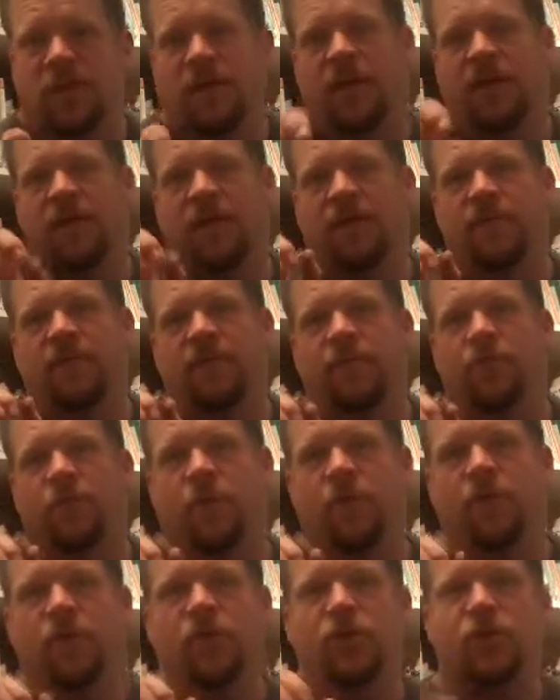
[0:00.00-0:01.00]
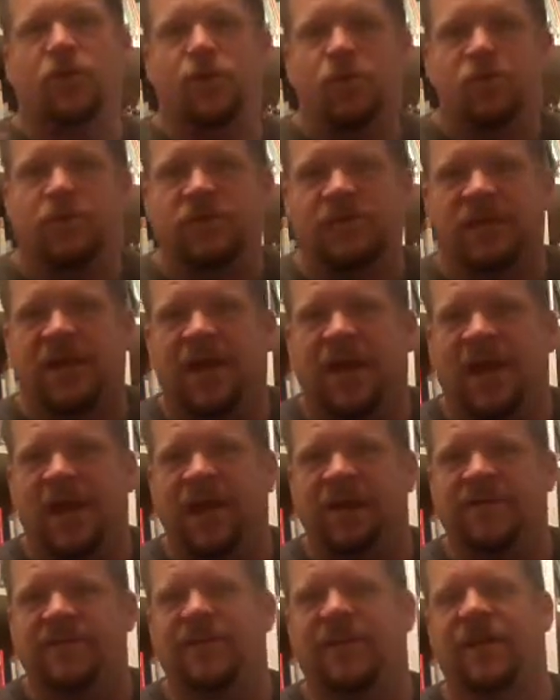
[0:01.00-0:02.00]
love or yous
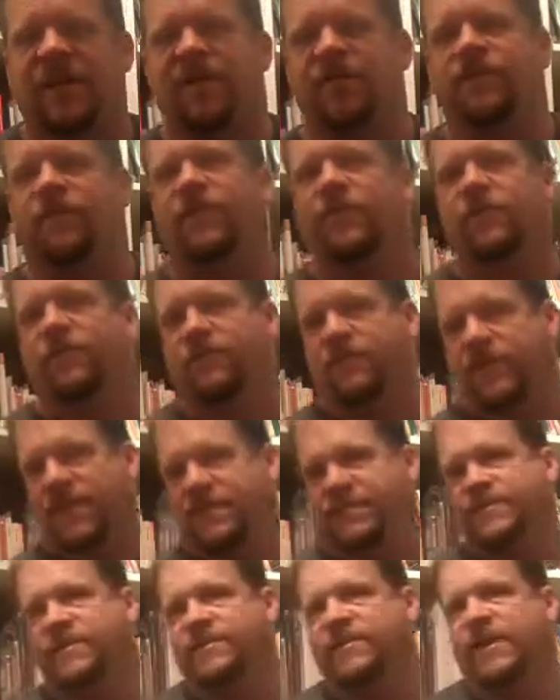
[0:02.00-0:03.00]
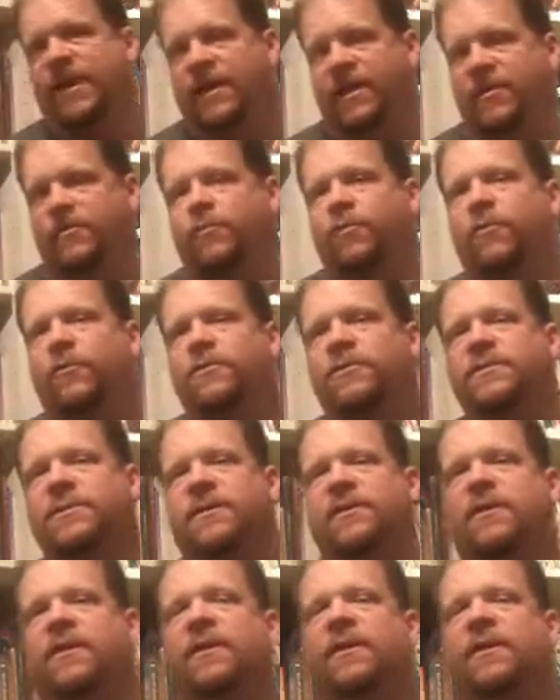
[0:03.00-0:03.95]
guys love, that's second person.